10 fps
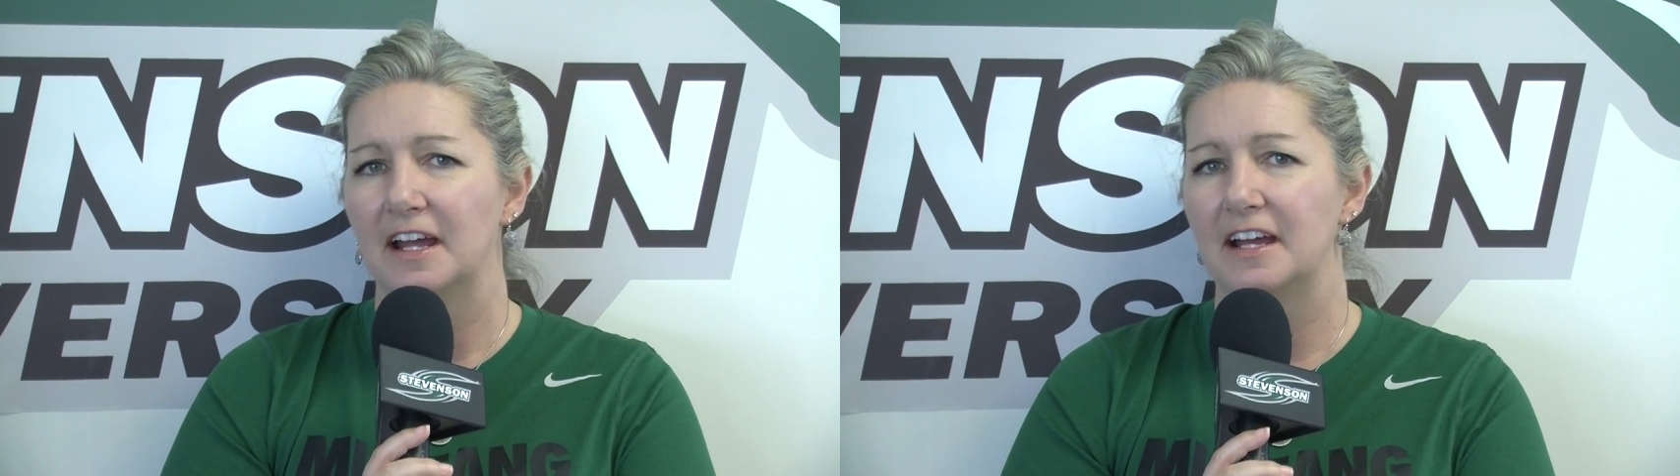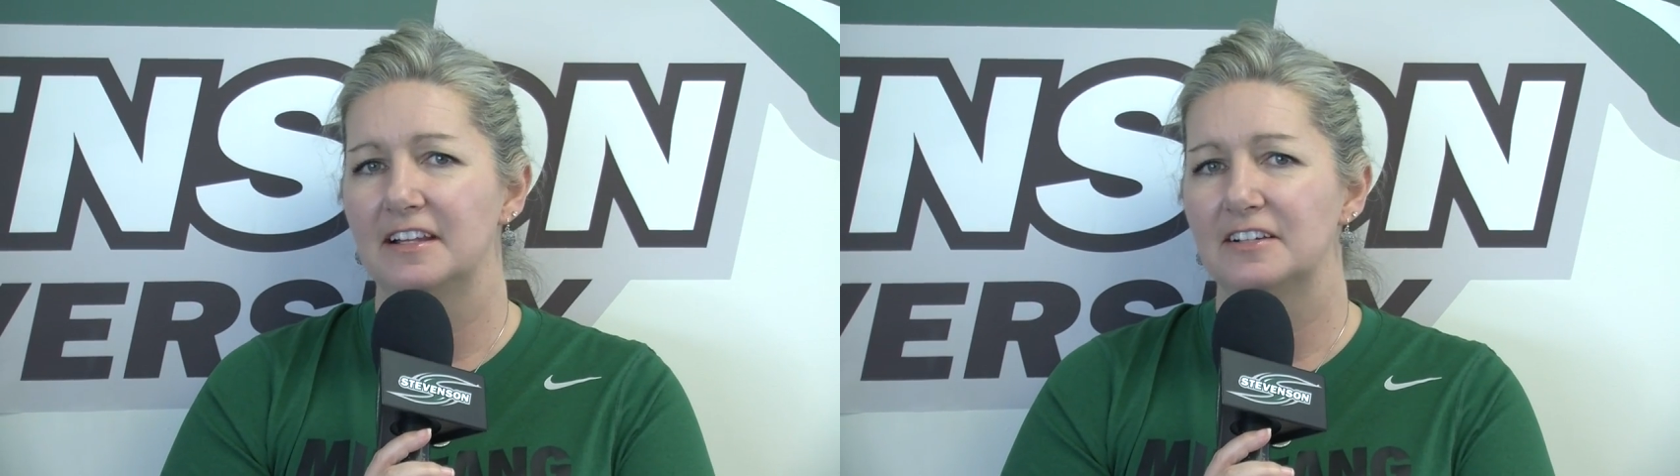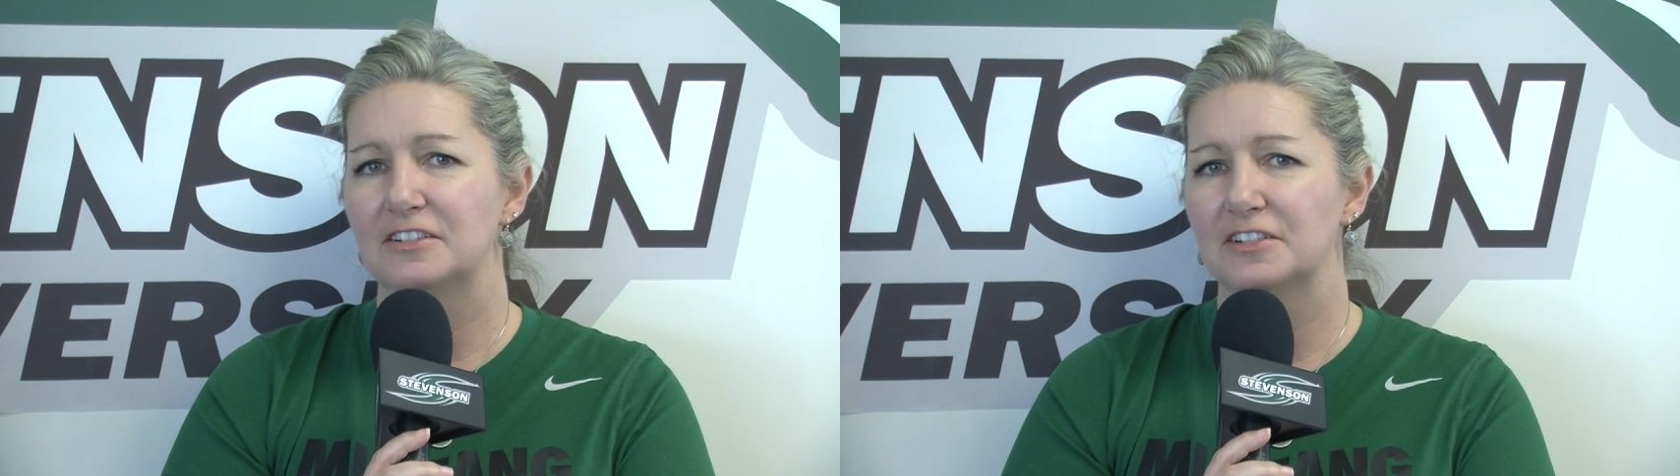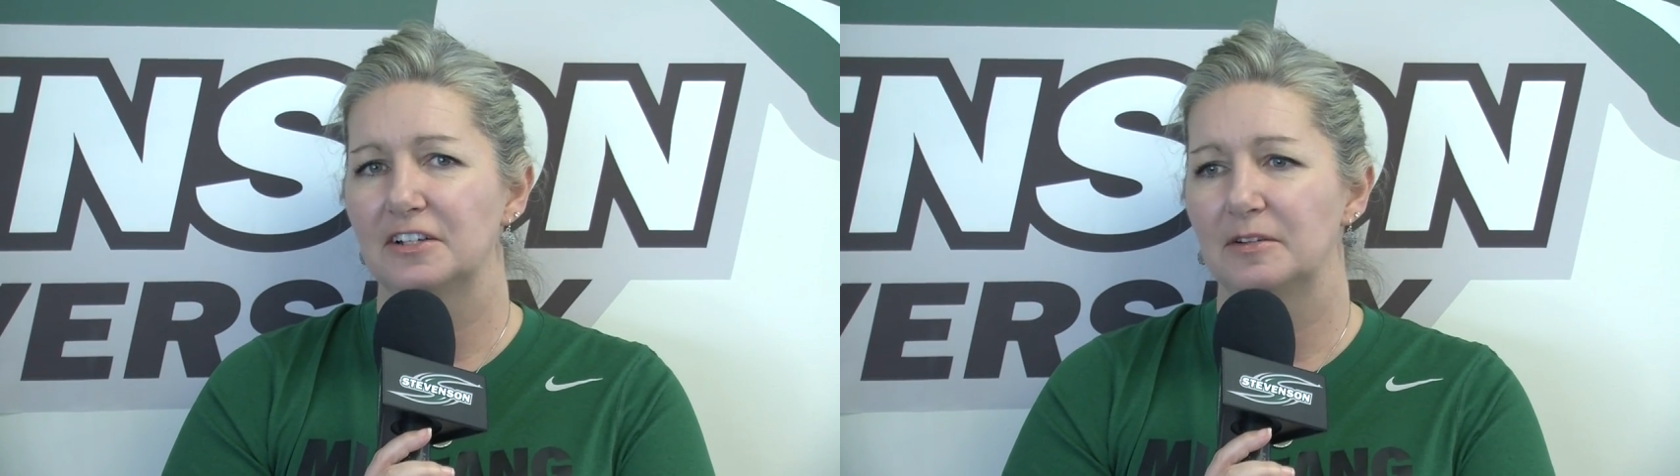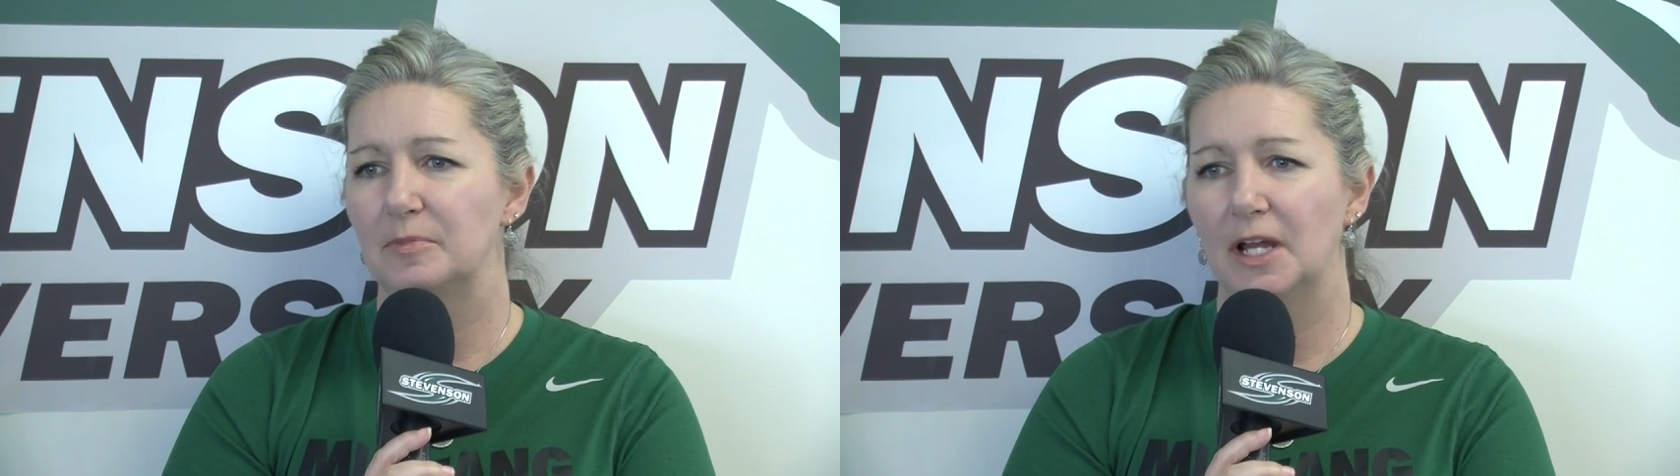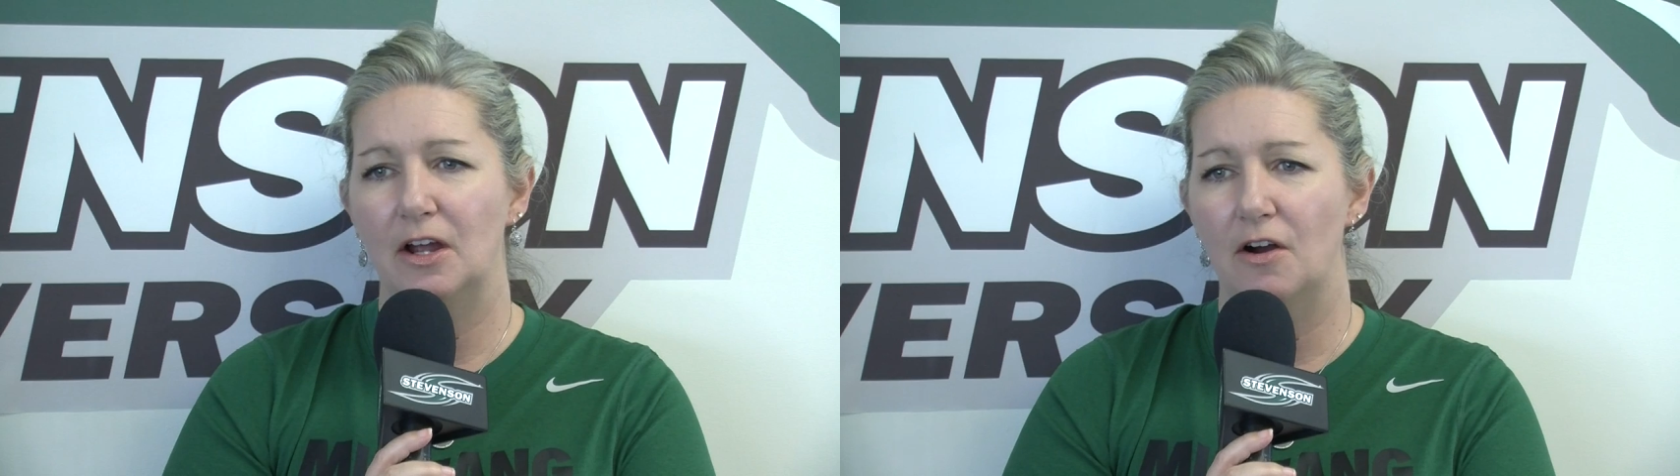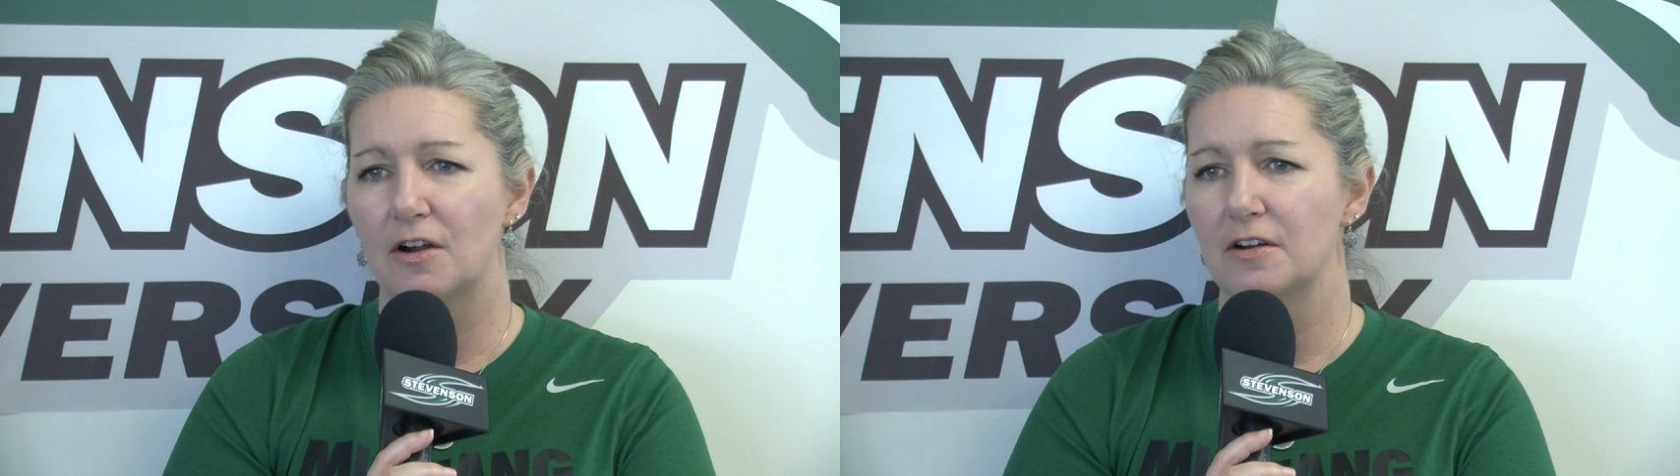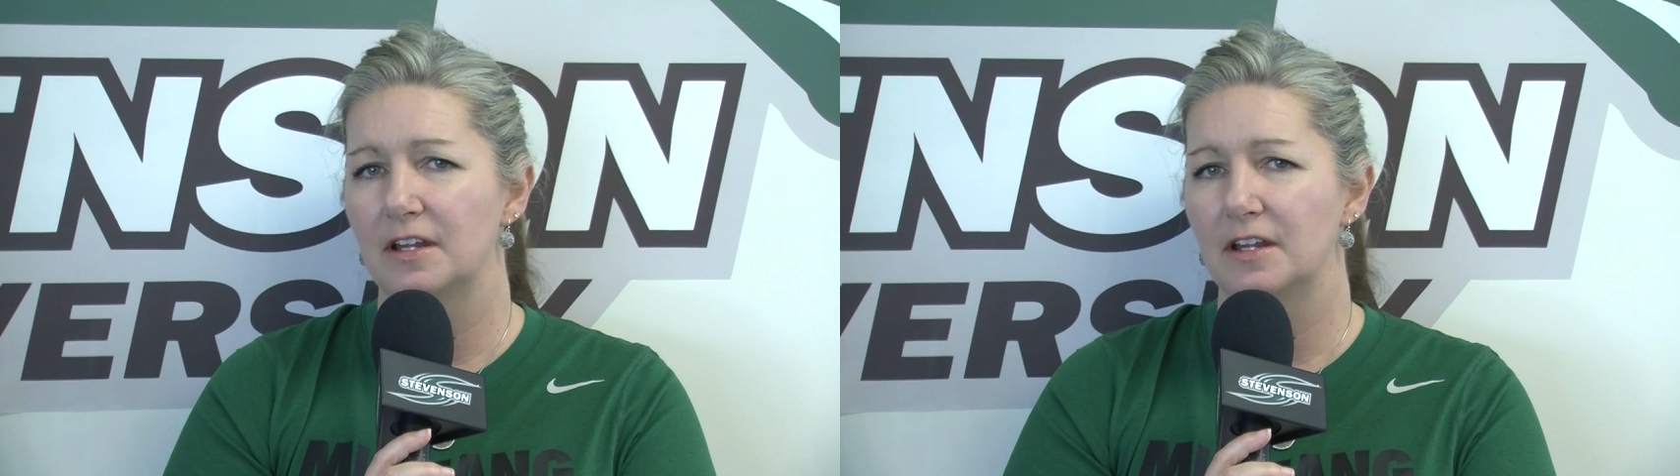and they're just going to play hard.